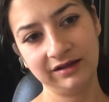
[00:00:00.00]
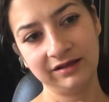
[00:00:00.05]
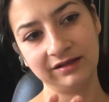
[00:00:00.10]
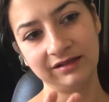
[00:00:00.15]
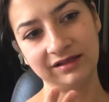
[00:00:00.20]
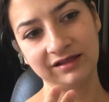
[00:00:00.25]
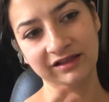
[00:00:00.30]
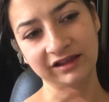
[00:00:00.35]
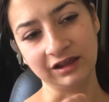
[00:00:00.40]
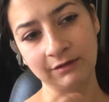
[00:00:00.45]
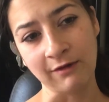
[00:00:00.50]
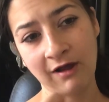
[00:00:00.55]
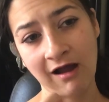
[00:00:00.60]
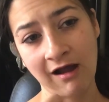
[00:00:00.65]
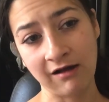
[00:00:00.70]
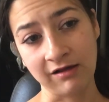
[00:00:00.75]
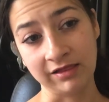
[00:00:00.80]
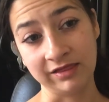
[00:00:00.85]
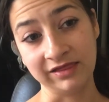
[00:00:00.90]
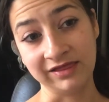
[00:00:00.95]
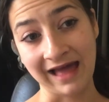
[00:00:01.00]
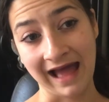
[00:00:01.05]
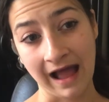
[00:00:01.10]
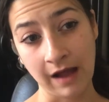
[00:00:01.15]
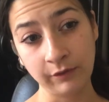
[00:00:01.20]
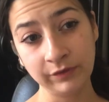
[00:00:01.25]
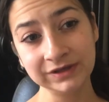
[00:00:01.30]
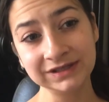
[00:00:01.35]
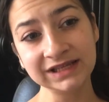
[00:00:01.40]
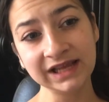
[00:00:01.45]
and think about how that
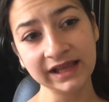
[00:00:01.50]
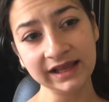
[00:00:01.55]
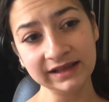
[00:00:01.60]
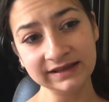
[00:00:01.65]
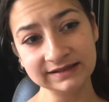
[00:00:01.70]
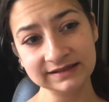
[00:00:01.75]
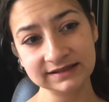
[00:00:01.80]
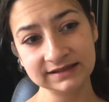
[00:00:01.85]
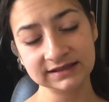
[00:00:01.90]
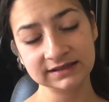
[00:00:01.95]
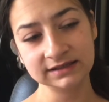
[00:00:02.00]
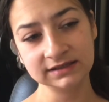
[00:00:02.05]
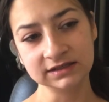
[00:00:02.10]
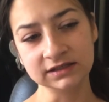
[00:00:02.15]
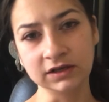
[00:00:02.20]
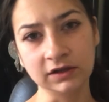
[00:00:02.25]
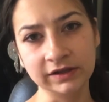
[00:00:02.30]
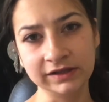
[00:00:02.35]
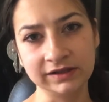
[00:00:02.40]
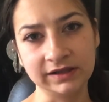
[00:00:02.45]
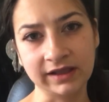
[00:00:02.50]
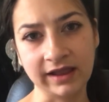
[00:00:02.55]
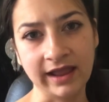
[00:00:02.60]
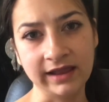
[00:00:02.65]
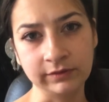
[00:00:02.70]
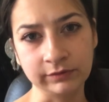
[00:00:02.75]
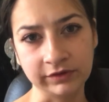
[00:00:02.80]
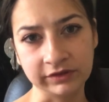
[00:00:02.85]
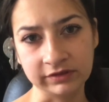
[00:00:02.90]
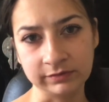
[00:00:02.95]
would taste. You know, like the
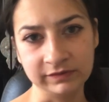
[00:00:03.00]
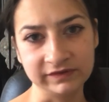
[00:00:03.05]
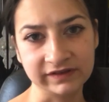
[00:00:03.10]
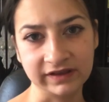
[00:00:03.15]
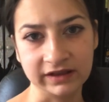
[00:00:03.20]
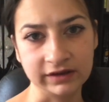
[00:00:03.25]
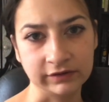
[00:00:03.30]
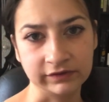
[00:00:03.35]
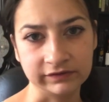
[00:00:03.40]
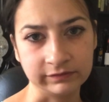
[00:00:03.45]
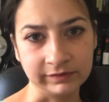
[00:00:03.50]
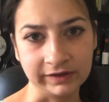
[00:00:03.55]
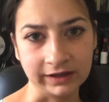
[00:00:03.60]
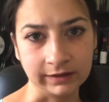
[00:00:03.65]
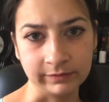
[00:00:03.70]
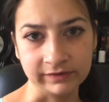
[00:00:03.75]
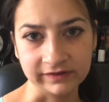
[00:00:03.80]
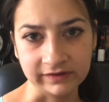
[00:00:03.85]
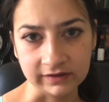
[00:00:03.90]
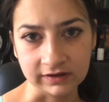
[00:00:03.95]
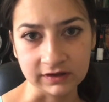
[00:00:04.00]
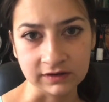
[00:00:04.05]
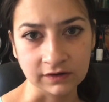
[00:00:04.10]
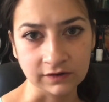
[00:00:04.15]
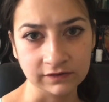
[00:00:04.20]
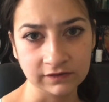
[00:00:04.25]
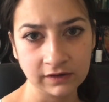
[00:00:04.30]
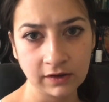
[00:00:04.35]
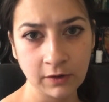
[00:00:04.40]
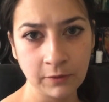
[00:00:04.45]
kind with mosquitoes from like a bazillion
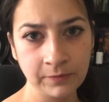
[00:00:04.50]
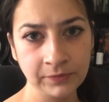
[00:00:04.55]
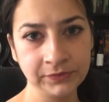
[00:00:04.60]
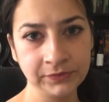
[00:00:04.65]
years ago.